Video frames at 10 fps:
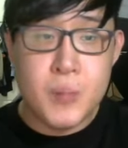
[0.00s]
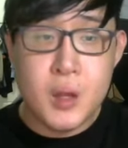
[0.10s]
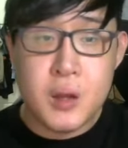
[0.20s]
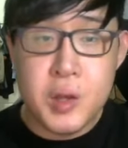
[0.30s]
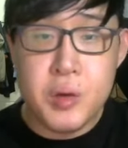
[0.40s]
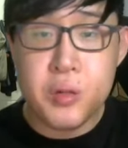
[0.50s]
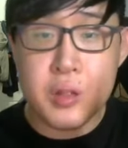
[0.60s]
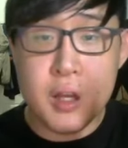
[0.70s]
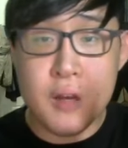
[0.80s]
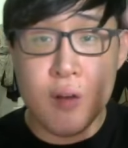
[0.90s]
kills,
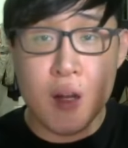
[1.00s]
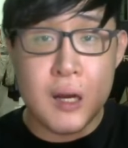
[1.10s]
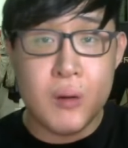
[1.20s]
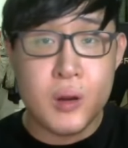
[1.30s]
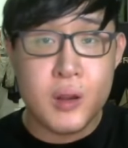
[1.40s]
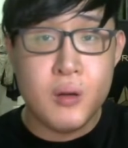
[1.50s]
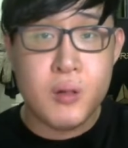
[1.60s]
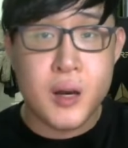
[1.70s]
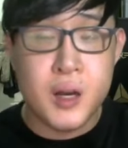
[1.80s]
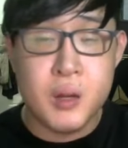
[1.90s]
death, and tower
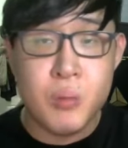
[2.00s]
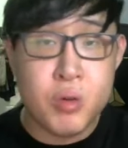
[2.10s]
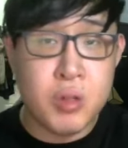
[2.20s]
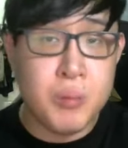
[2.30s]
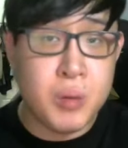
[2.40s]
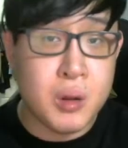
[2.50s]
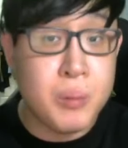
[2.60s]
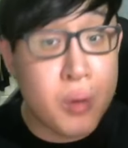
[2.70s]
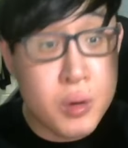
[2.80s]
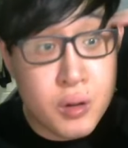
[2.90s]
kills are the most
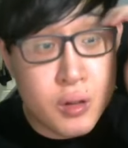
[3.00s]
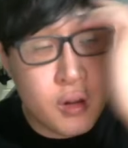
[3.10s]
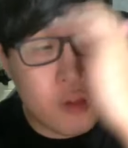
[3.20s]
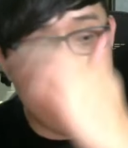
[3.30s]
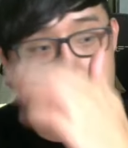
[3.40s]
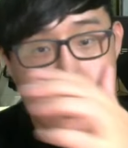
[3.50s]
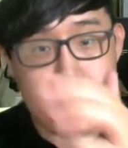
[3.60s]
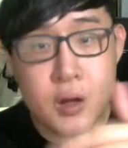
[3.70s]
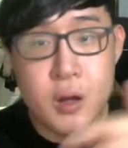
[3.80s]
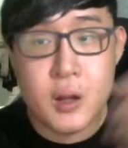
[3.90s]
important bonuses for
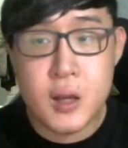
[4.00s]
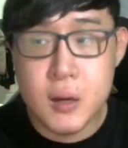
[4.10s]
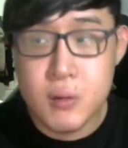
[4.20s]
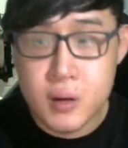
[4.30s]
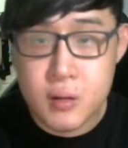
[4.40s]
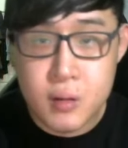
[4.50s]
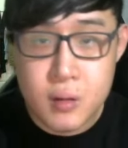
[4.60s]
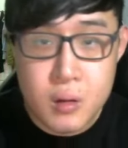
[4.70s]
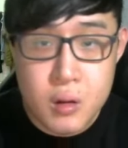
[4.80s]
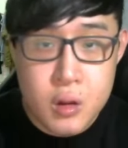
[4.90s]
carries.
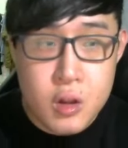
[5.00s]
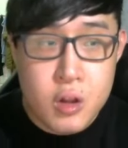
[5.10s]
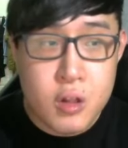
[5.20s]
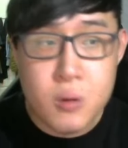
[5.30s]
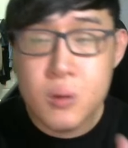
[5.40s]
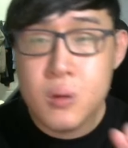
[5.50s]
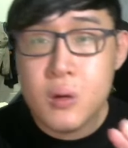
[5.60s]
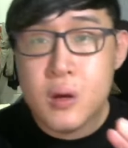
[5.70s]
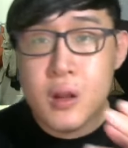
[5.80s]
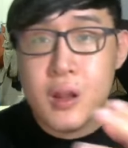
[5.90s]
So
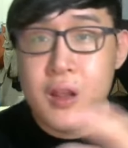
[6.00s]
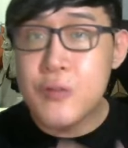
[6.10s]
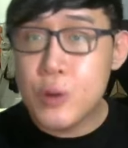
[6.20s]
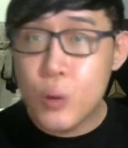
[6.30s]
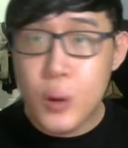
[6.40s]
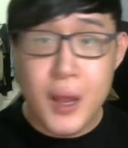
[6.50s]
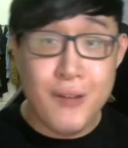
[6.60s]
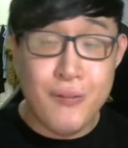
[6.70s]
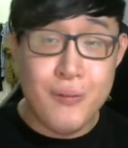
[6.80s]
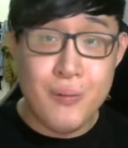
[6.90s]
if you
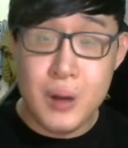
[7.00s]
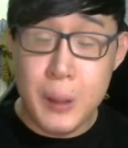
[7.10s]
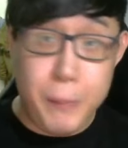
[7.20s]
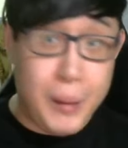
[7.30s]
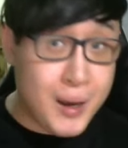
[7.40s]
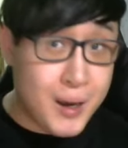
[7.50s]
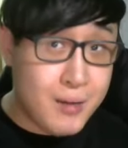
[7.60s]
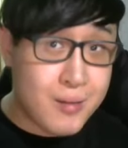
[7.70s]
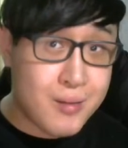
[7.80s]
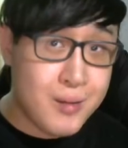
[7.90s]
have a
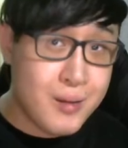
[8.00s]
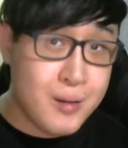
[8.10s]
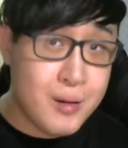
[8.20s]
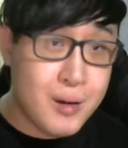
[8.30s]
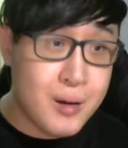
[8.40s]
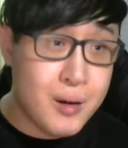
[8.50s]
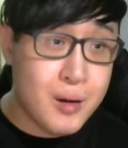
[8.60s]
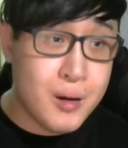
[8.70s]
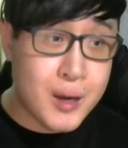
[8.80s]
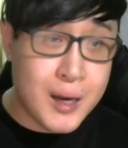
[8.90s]
Pakas
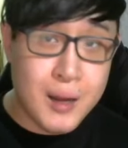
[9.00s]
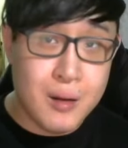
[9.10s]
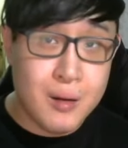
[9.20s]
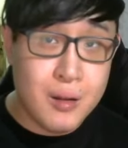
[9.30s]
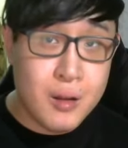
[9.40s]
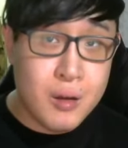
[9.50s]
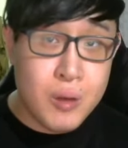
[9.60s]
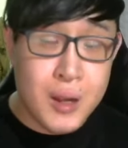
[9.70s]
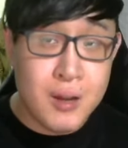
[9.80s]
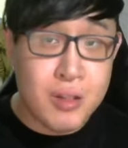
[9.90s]
card
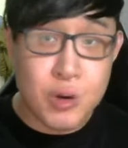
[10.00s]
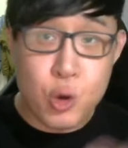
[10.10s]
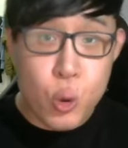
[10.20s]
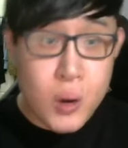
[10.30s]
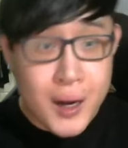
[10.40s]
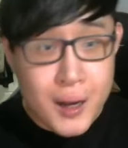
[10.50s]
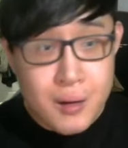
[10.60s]
and it's a gold card,